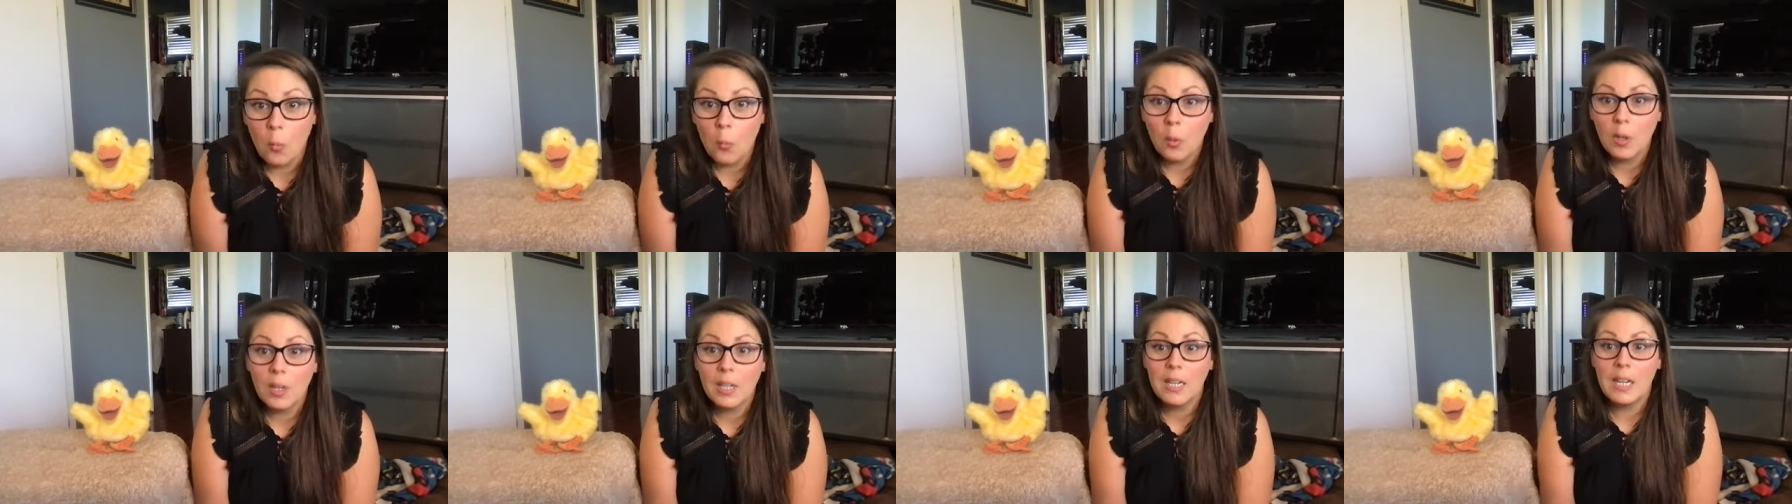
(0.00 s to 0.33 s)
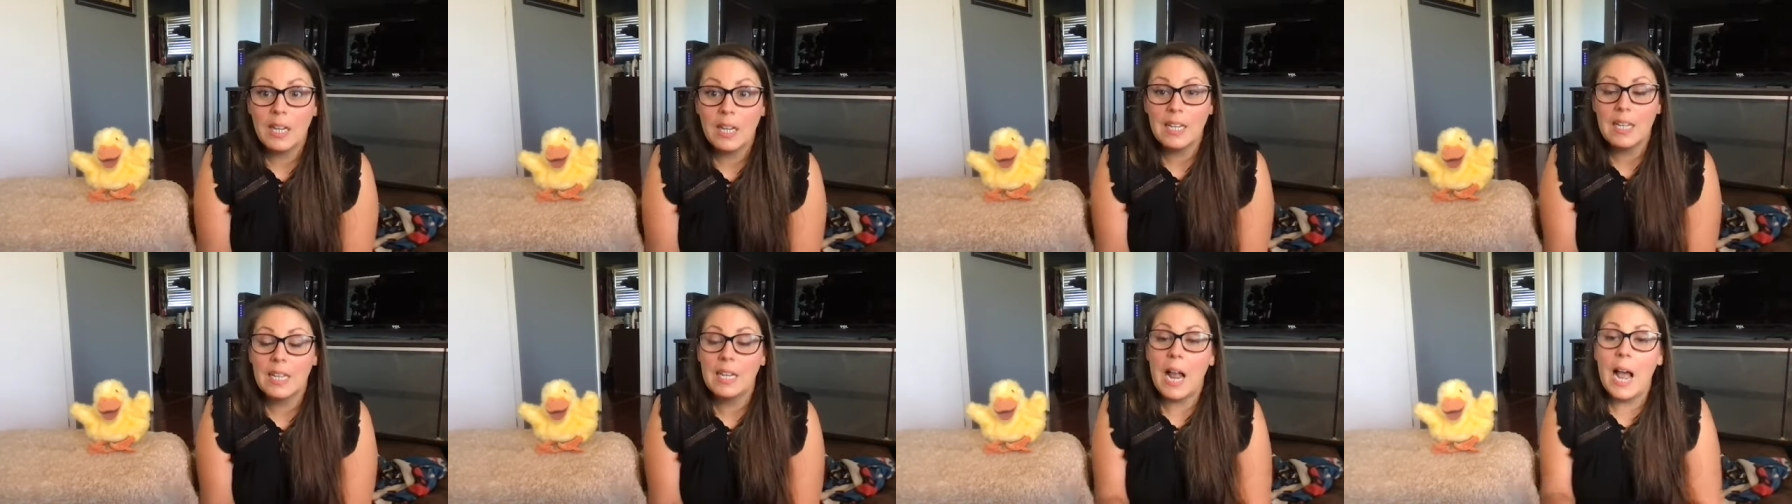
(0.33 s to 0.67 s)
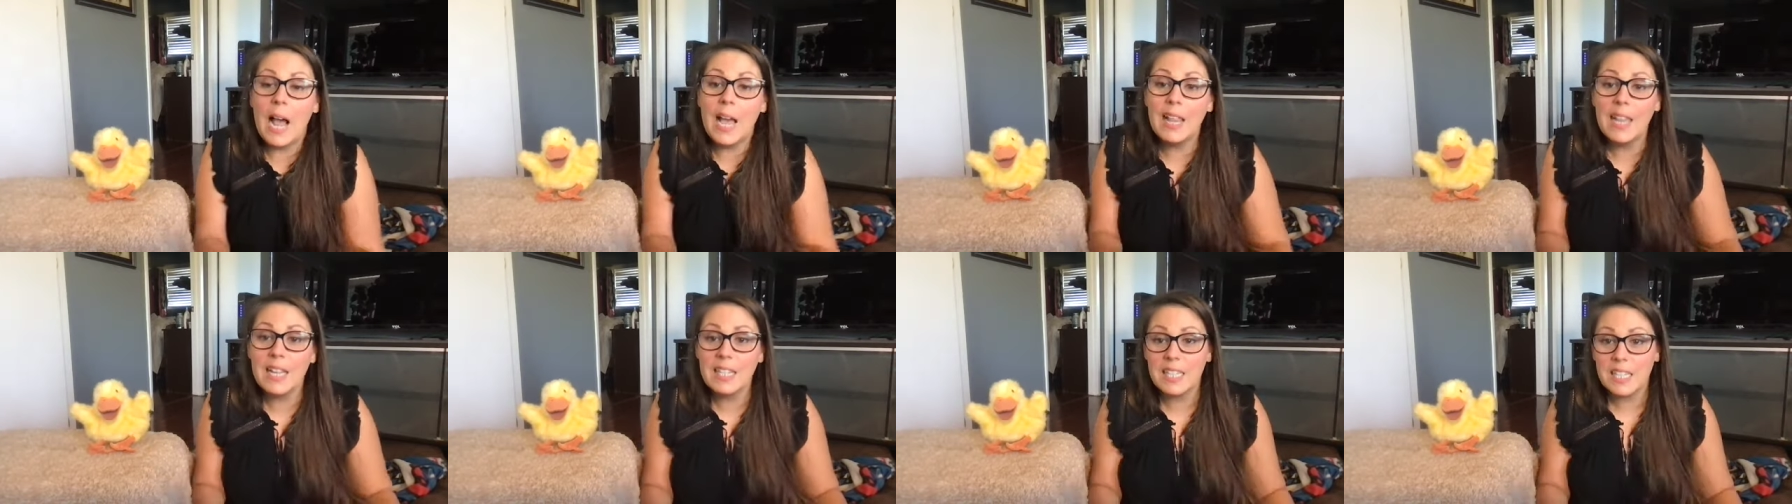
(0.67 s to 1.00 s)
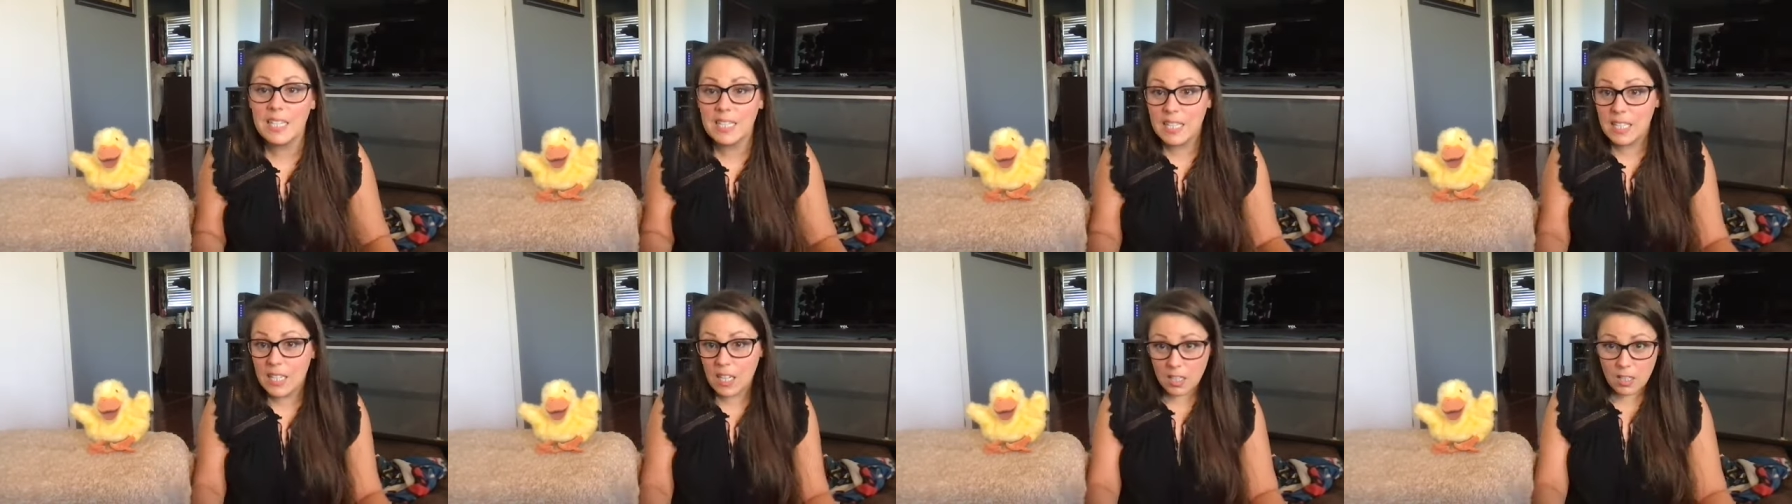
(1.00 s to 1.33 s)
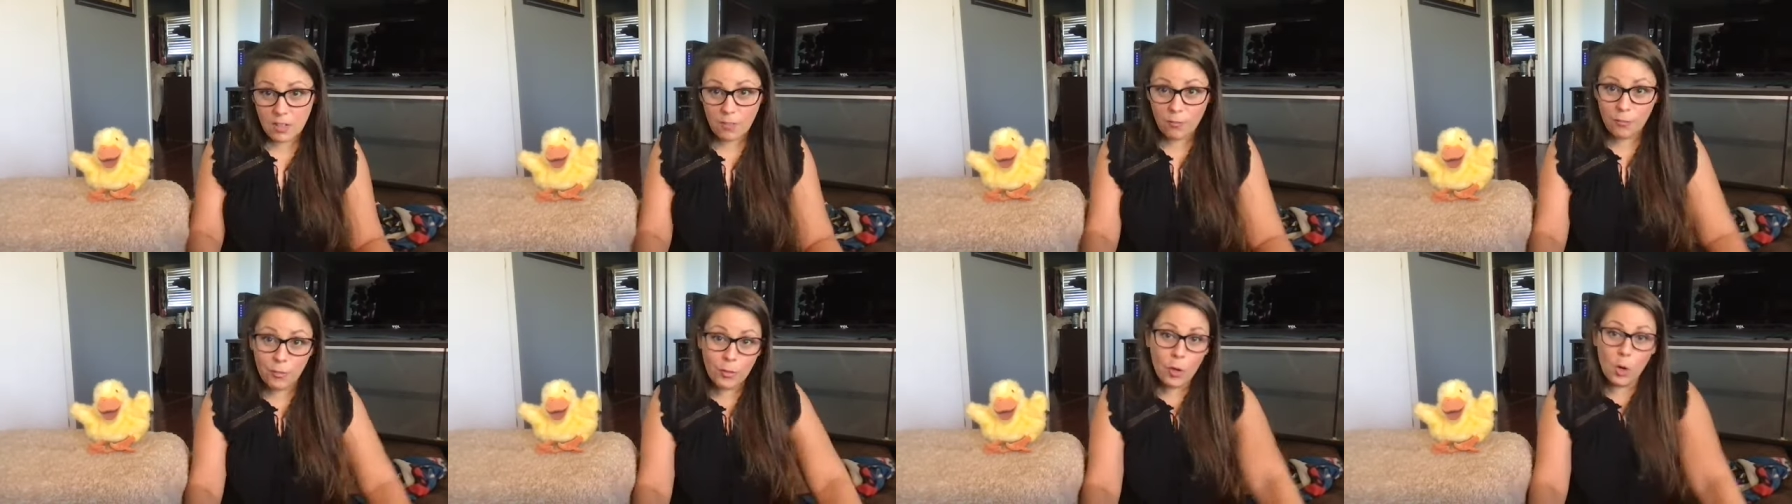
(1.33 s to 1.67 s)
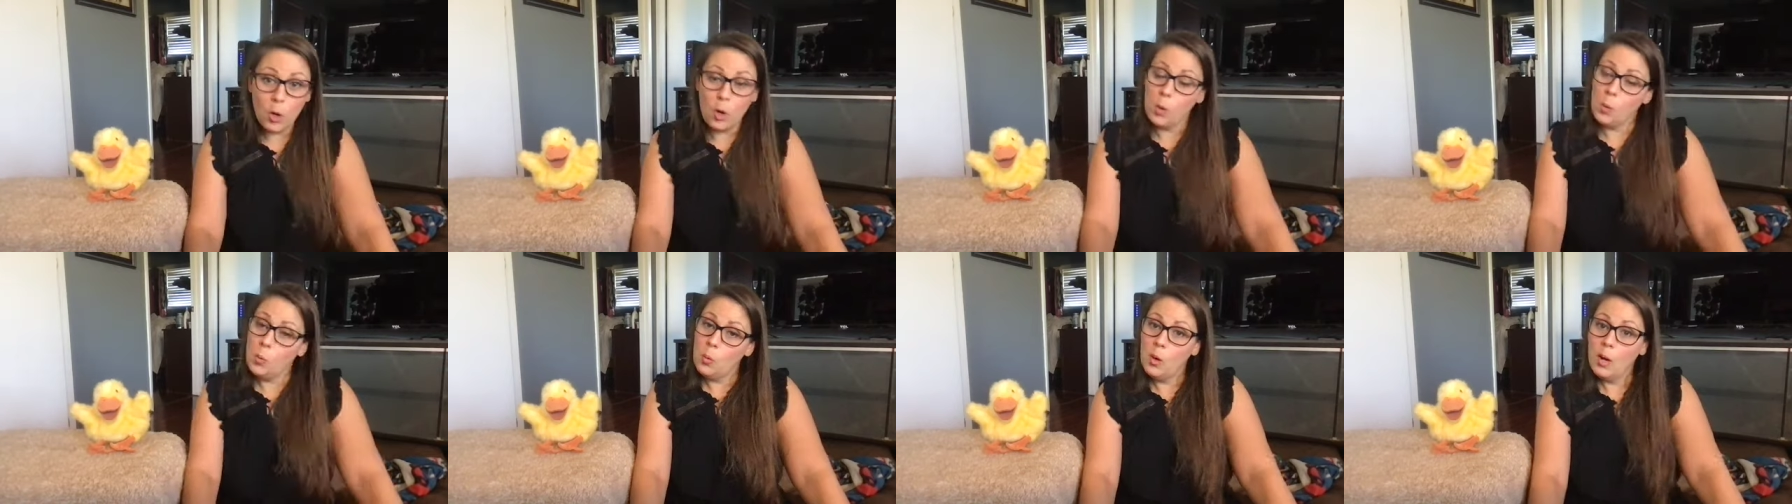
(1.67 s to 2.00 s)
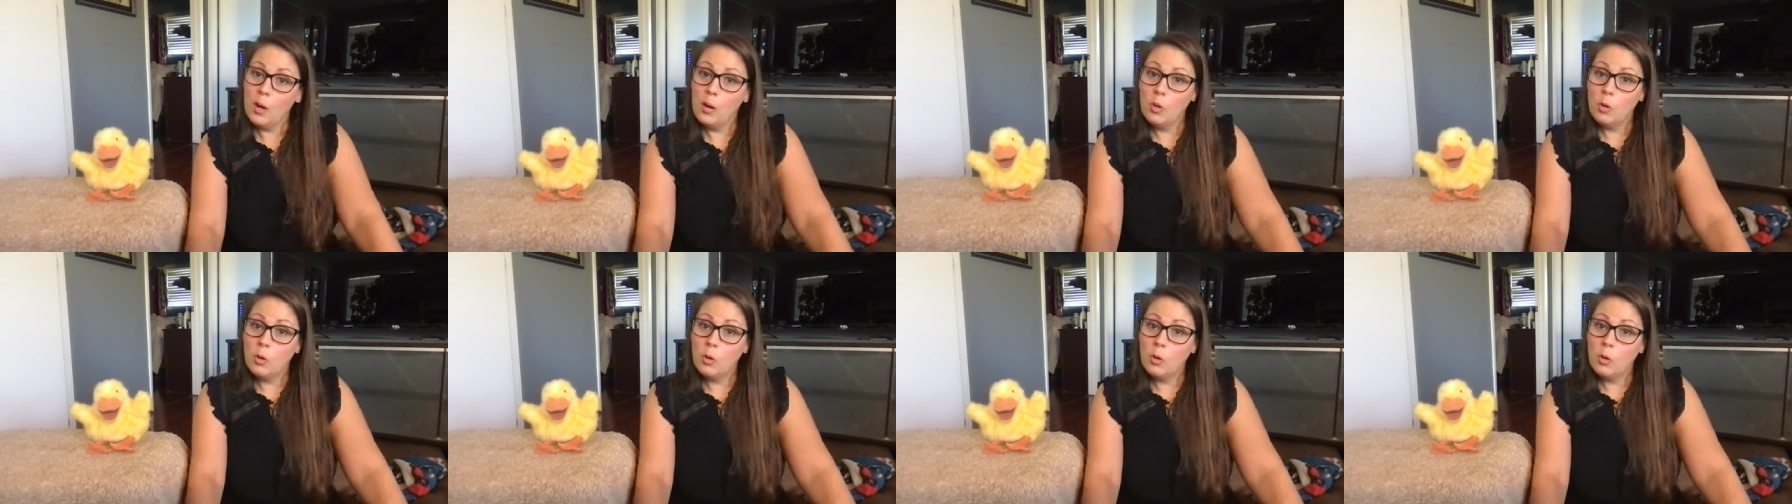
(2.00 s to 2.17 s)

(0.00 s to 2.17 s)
we're gonna need, I like to sit on the floor,